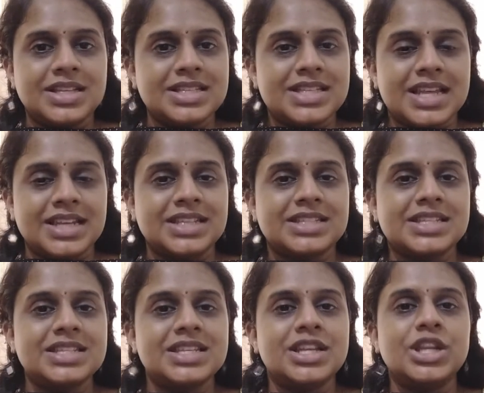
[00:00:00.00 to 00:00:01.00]
This sentence
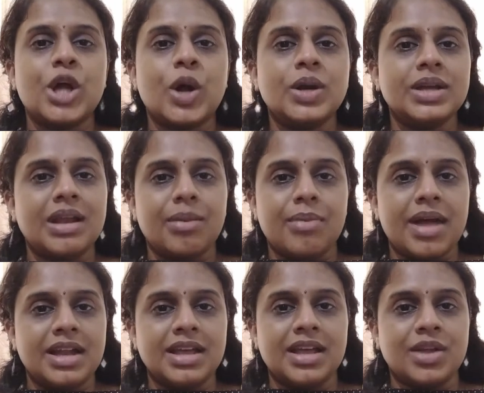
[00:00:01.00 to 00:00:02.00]
is not
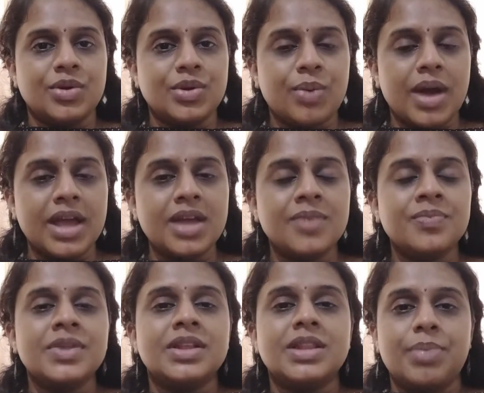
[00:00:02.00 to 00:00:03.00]
grammatical. You know why?
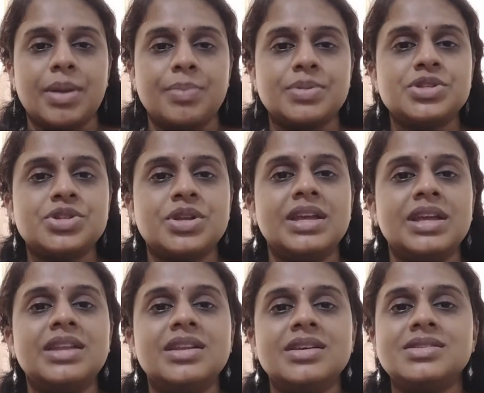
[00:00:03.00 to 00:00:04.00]
The preposition
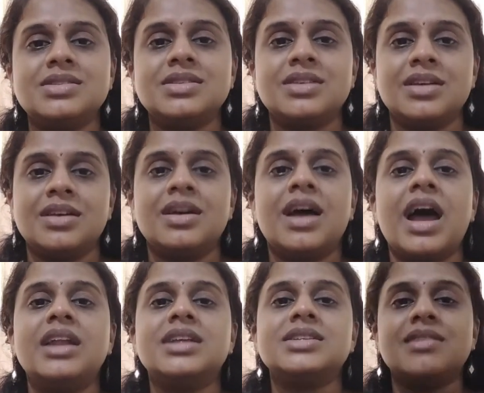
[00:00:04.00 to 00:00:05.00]
in is
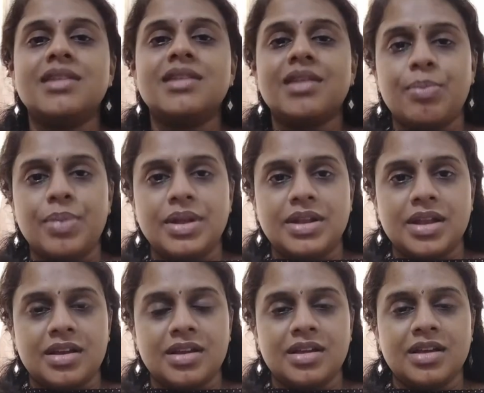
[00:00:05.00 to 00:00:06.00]
unnecessarily
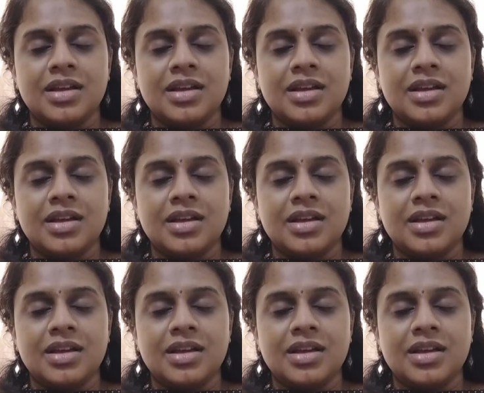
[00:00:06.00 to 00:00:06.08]
repeated.